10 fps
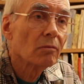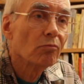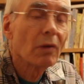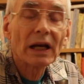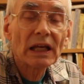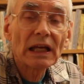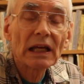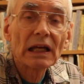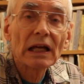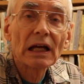money,
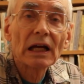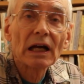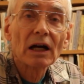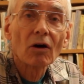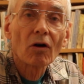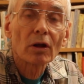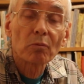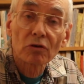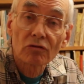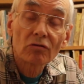or the
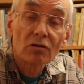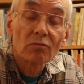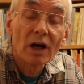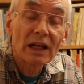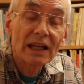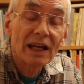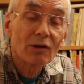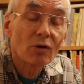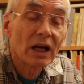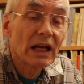pursuit of money
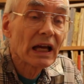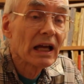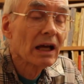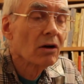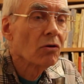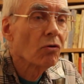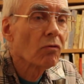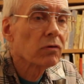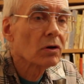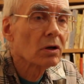anyway,
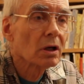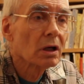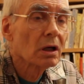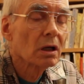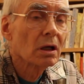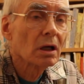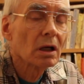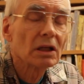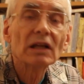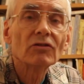over
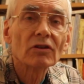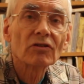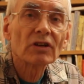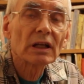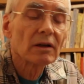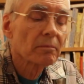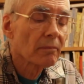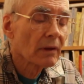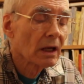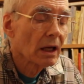decency.
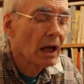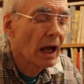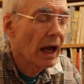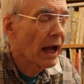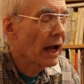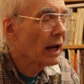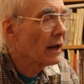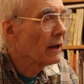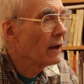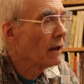
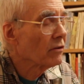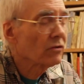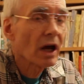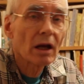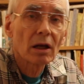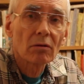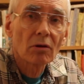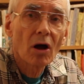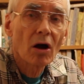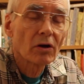And it's not a
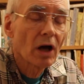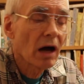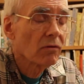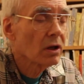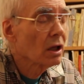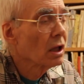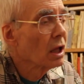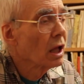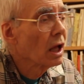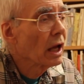long novel.
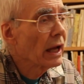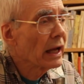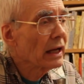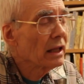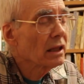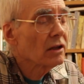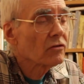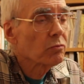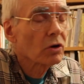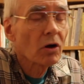And in this
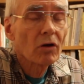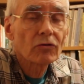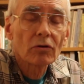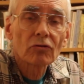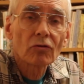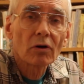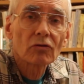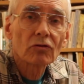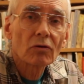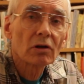book also are short
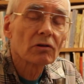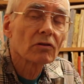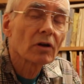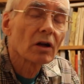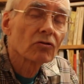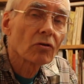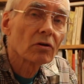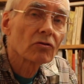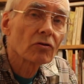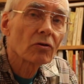stories. And it's got a
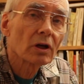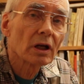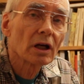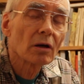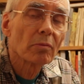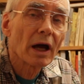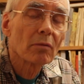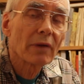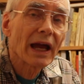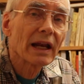short story in here about a
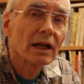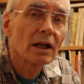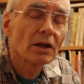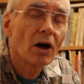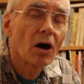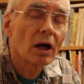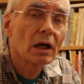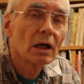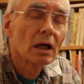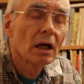man and a dog,
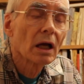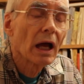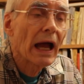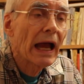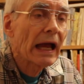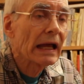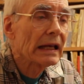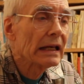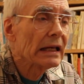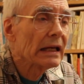
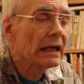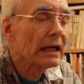and